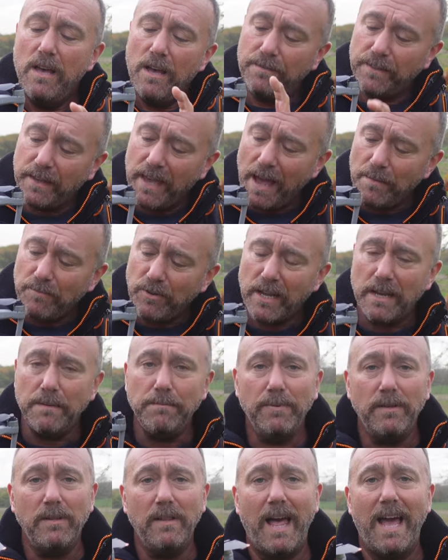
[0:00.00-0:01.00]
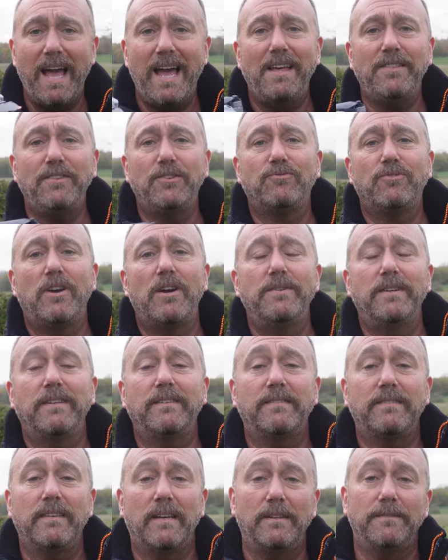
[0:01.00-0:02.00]
of the camera gimbal and the drone
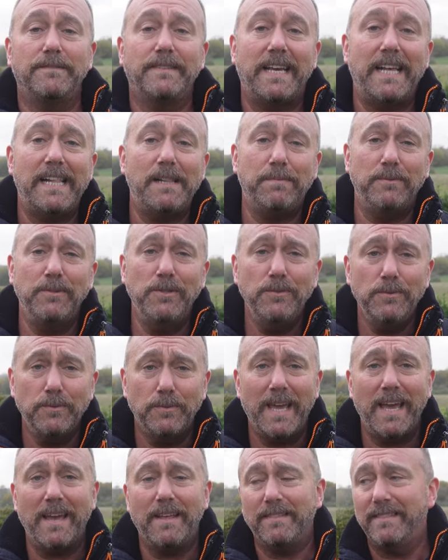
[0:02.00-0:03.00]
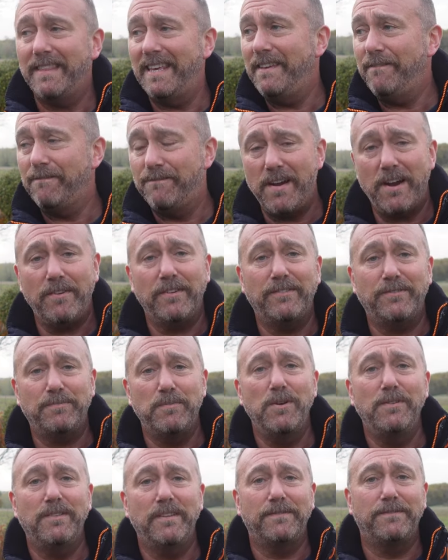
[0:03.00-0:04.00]
itself to help you get the very
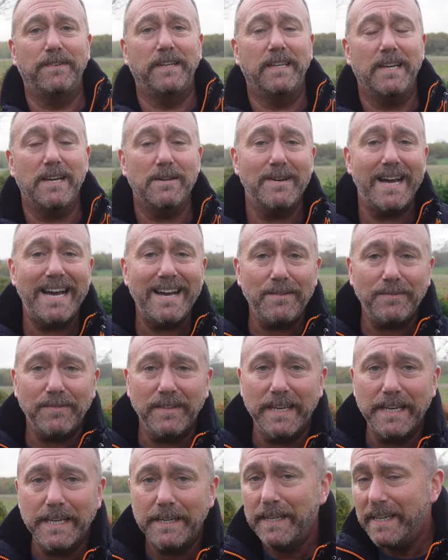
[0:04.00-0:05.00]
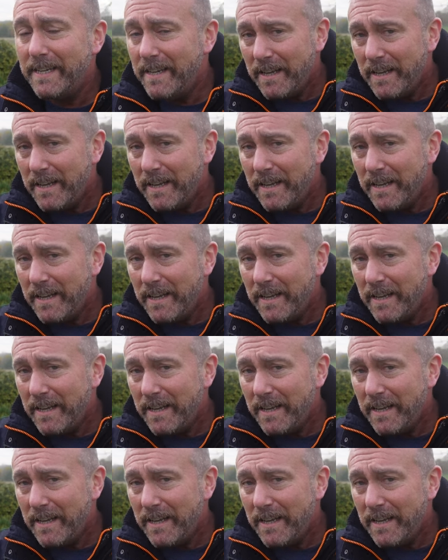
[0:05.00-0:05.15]
smoothest video out there.